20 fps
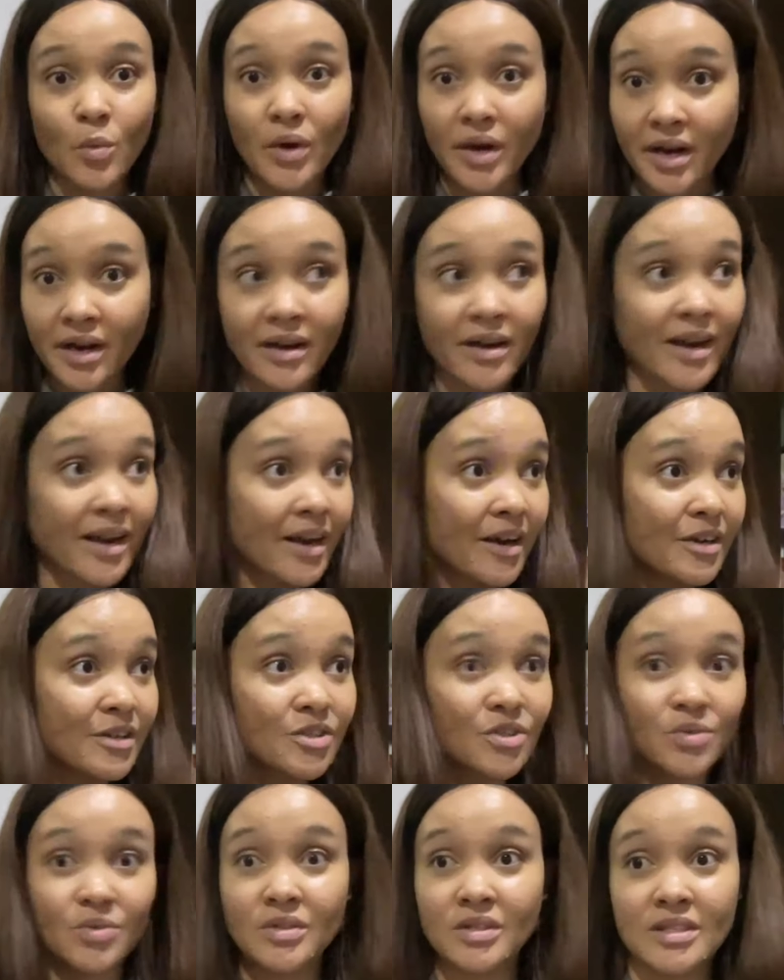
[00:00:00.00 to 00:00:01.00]
Where? Here?
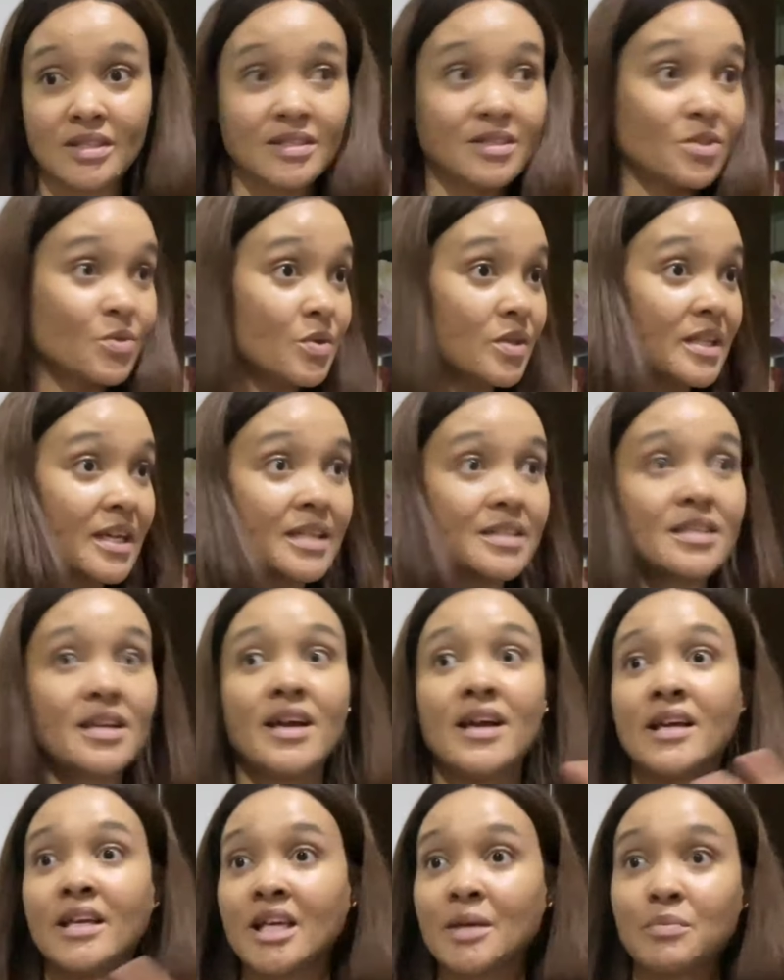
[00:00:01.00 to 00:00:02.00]
Doing this? Doing that?
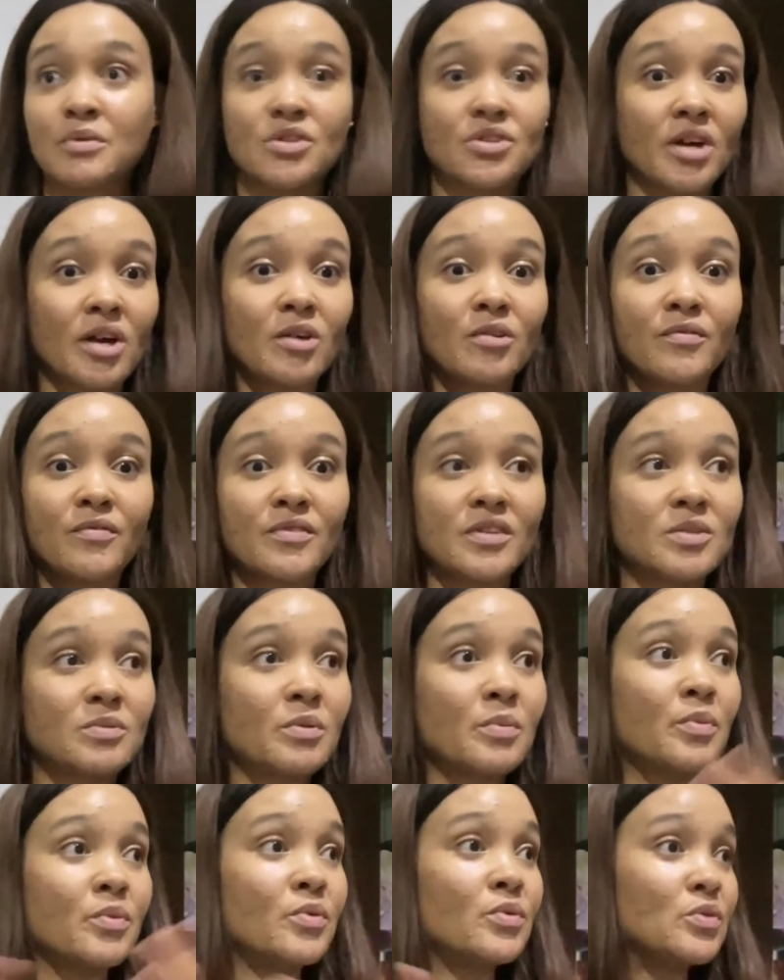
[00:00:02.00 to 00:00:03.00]
Keeping track of these
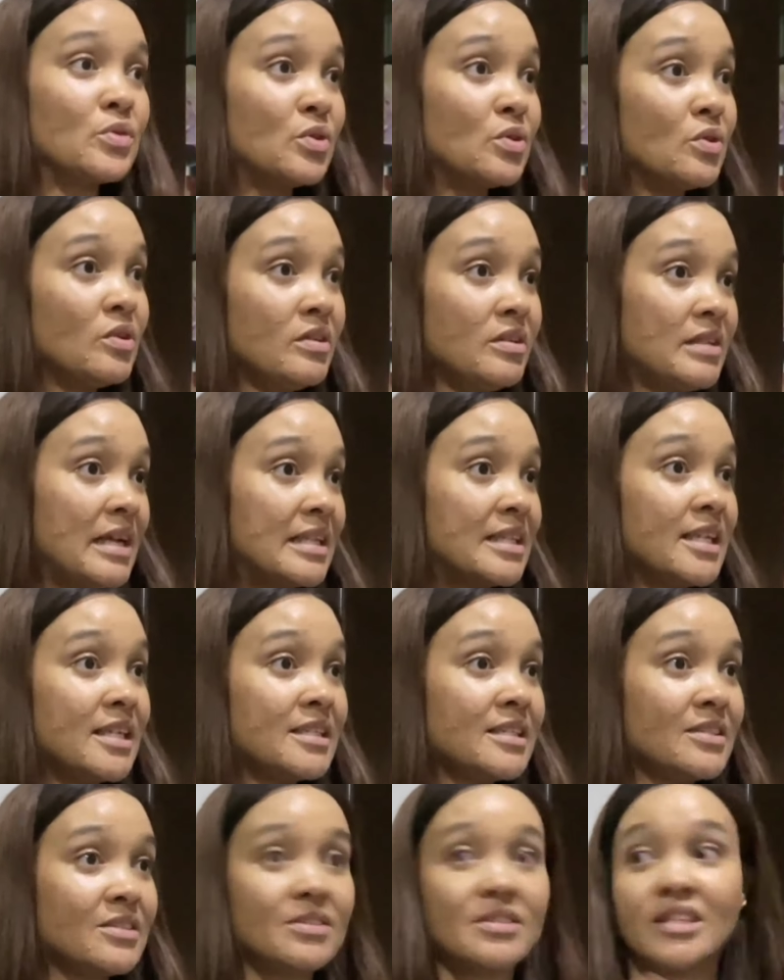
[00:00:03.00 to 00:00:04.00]
people,
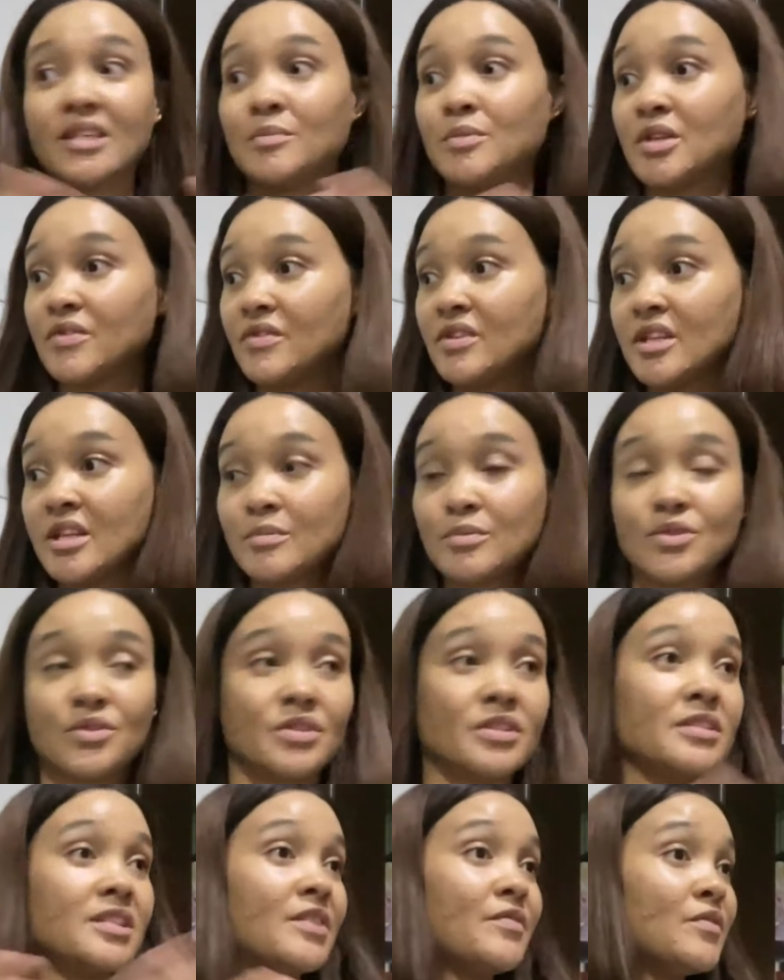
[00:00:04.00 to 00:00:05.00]
attending to them, giving them
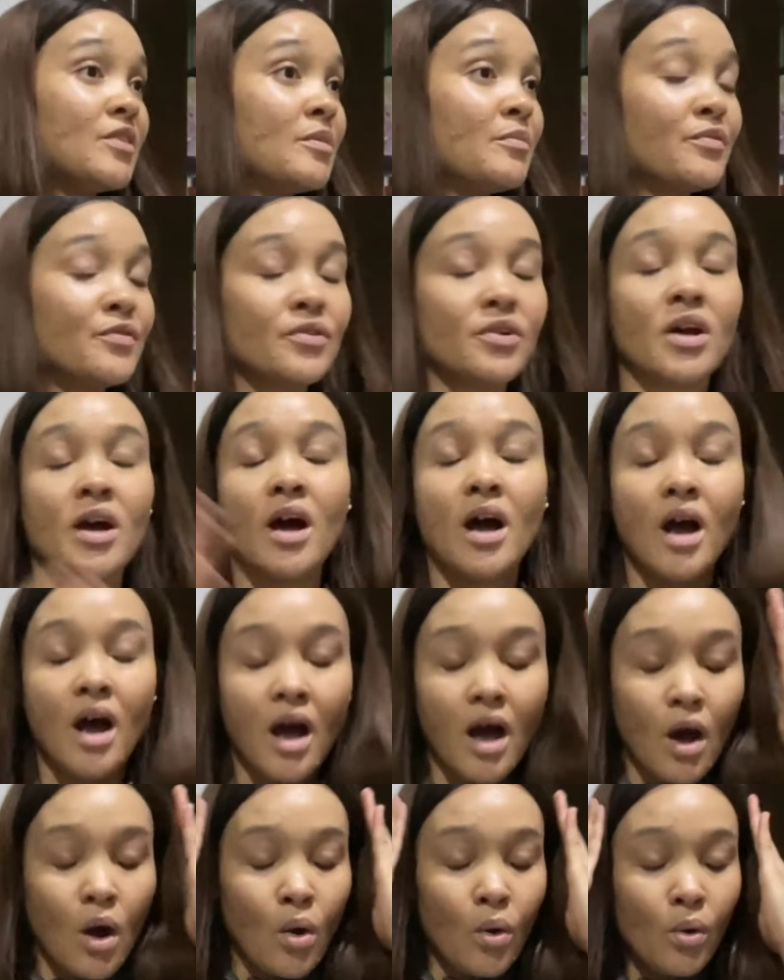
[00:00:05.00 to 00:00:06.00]
drinks, giving them food.
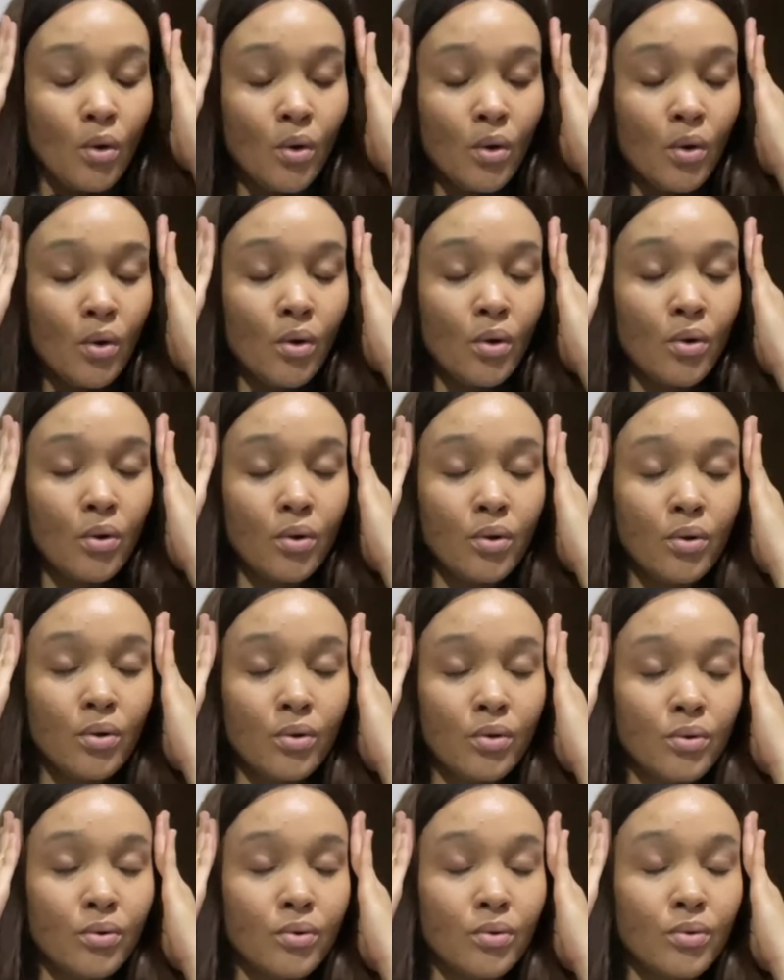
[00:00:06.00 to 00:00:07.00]

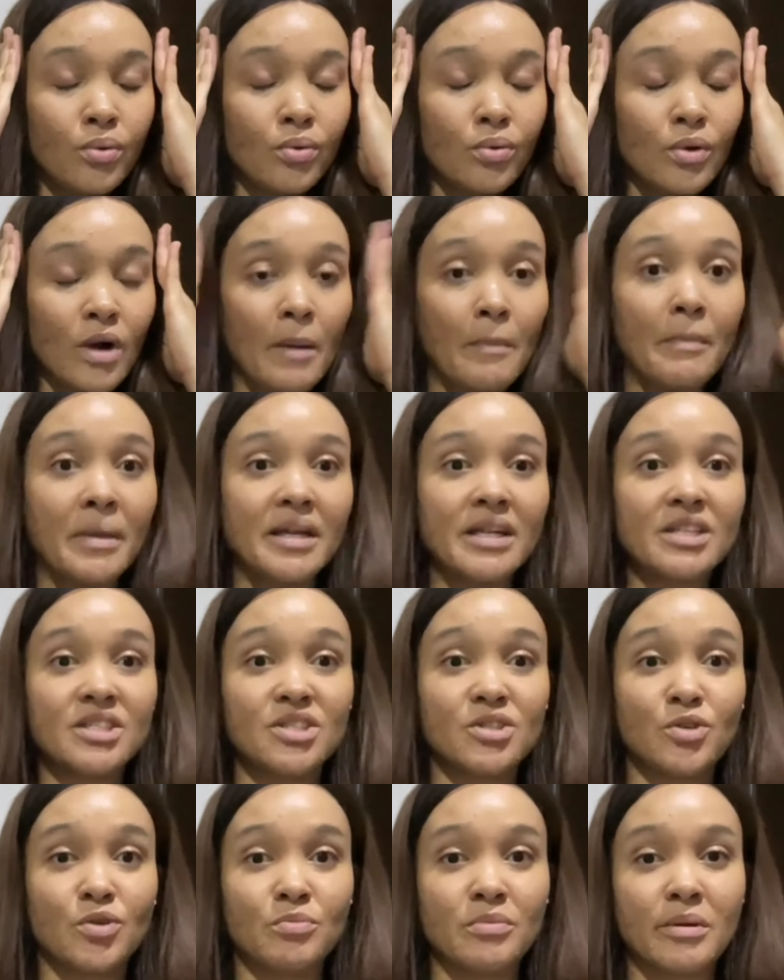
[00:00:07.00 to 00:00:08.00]
Woo! I'm
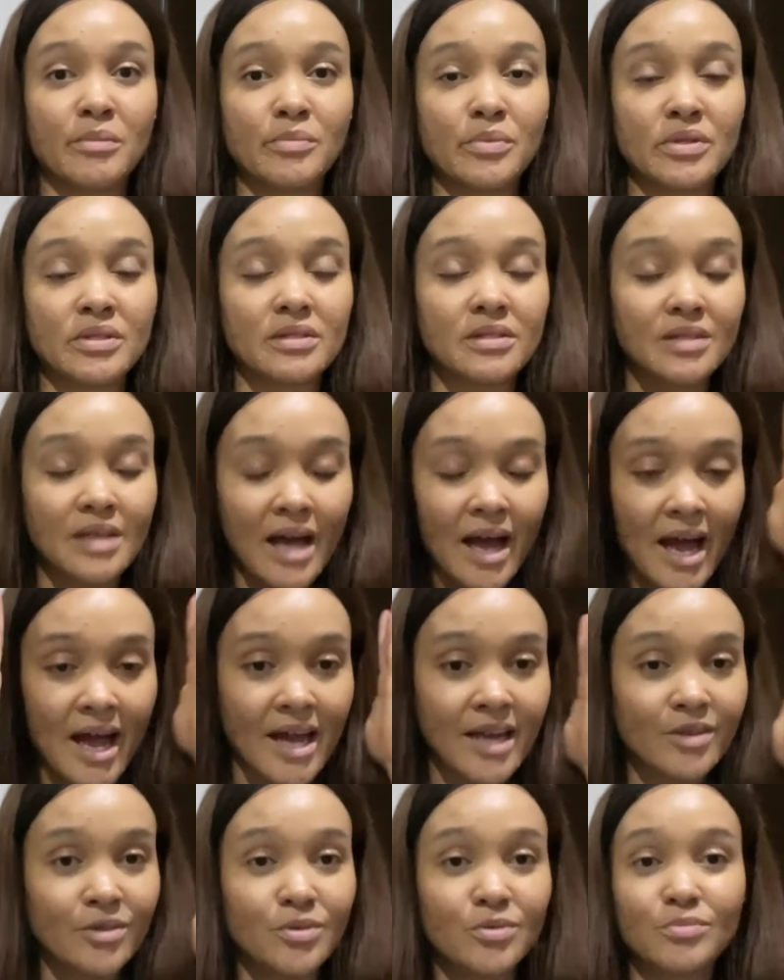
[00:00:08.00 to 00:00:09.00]
managing human beings.
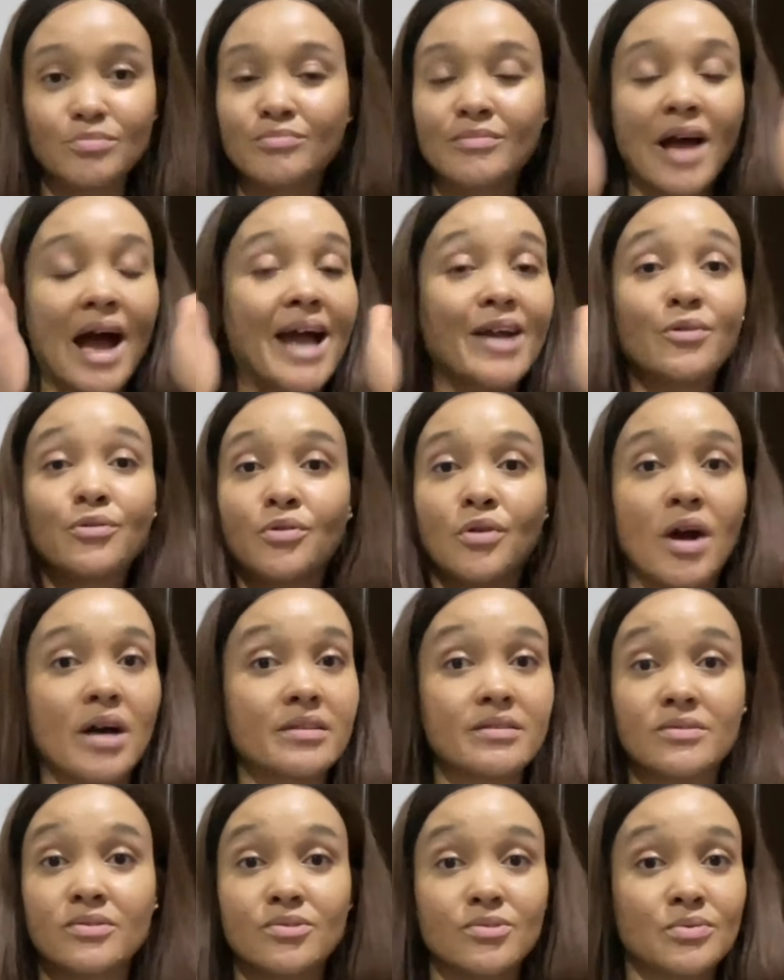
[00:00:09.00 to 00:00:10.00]
I don't know
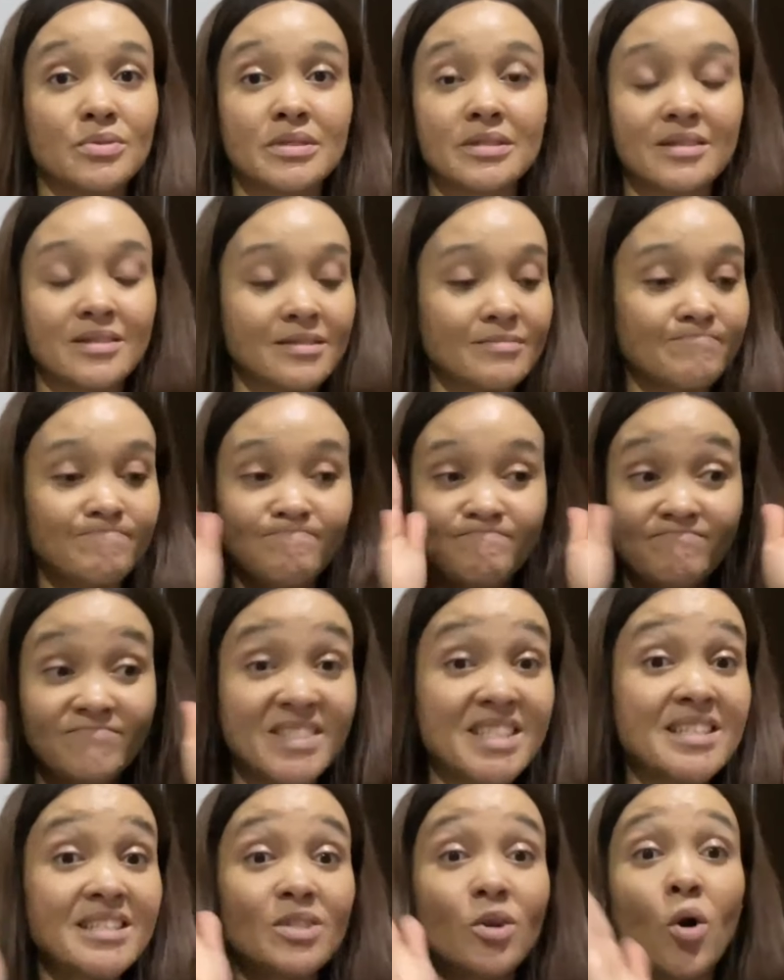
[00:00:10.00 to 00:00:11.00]
how to do it.
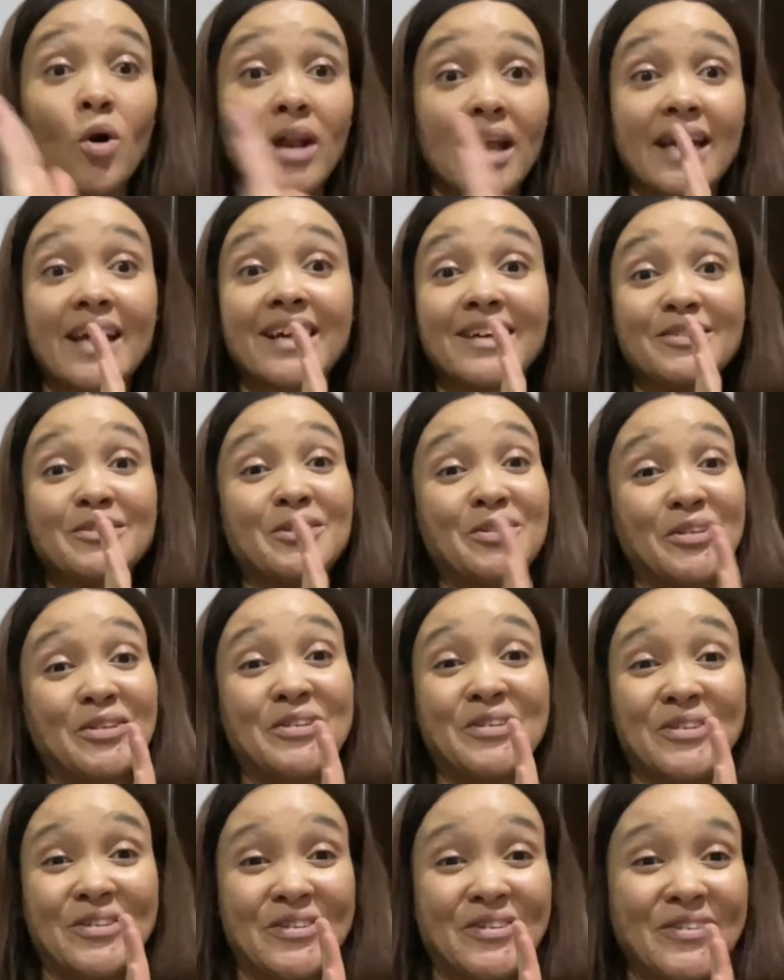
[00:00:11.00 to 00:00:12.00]
This is all I can
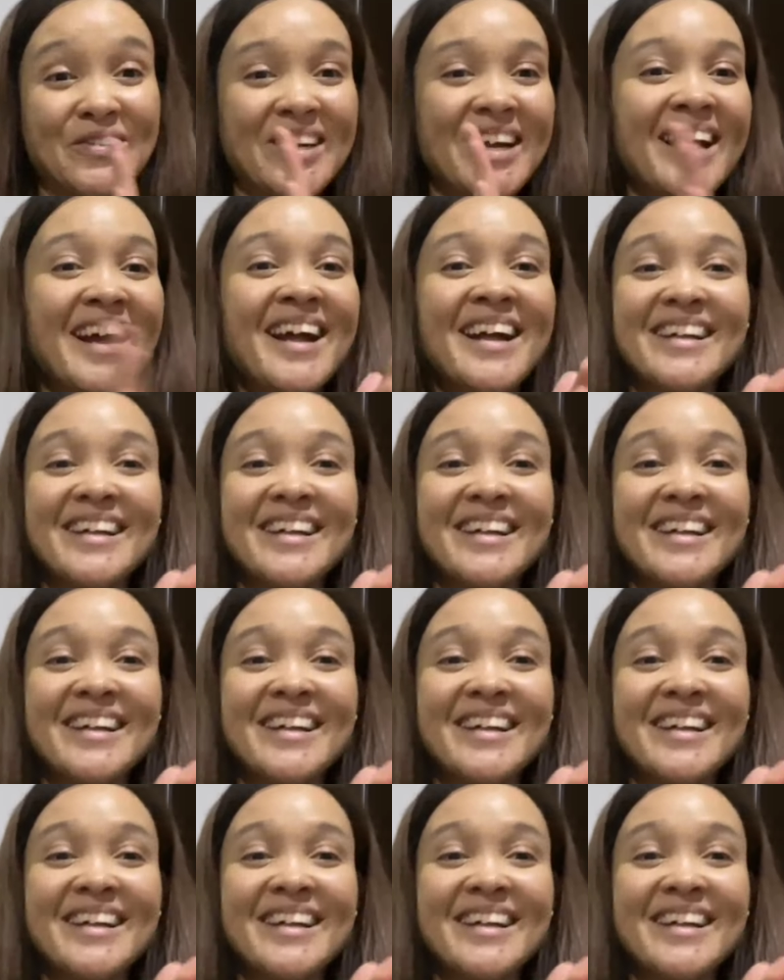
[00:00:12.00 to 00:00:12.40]
do.